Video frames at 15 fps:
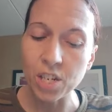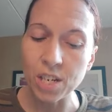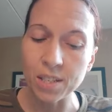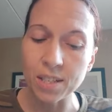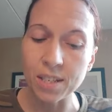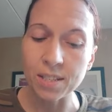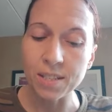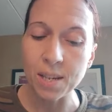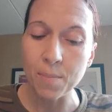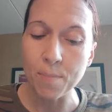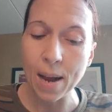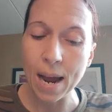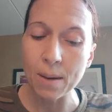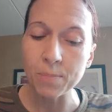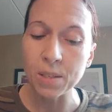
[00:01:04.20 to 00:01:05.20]
Jesus in
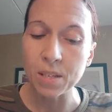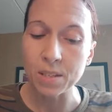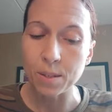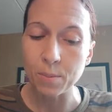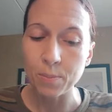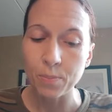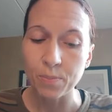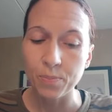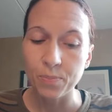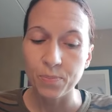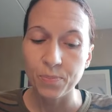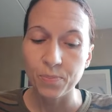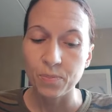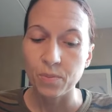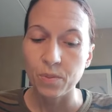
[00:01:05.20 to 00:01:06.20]
baptism,
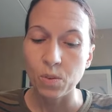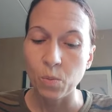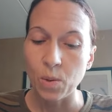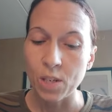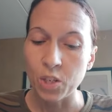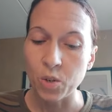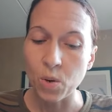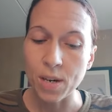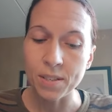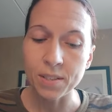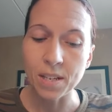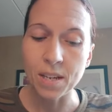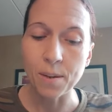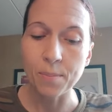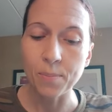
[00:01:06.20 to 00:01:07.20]
we
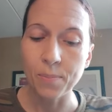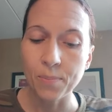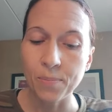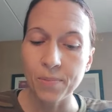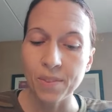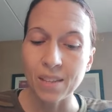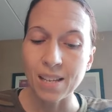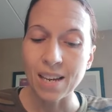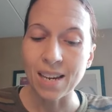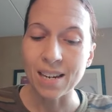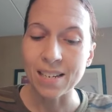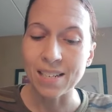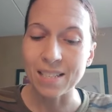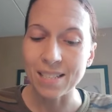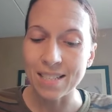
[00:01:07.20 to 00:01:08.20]
joined him
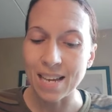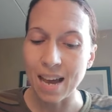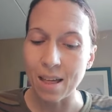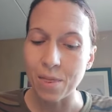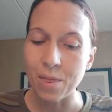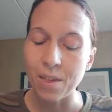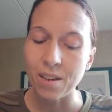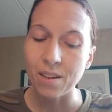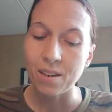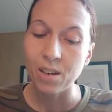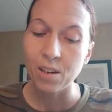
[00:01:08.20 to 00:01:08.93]
in his death?